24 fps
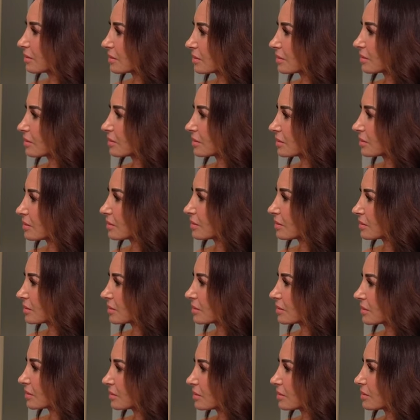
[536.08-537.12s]

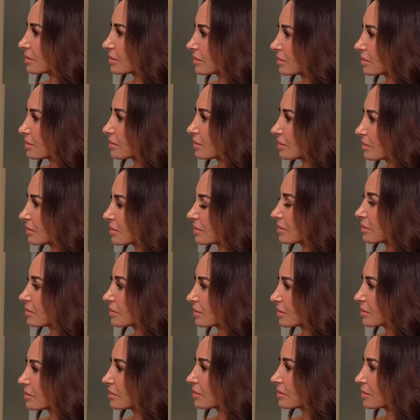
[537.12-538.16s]

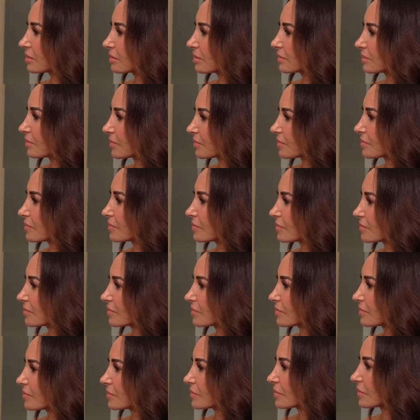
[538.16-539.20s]

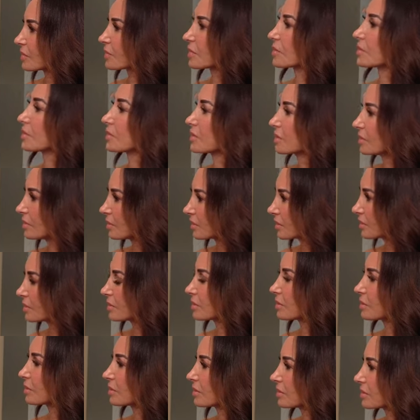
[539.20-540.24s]

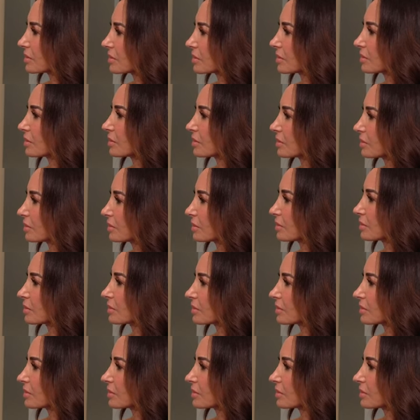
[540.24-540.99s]
[no speech]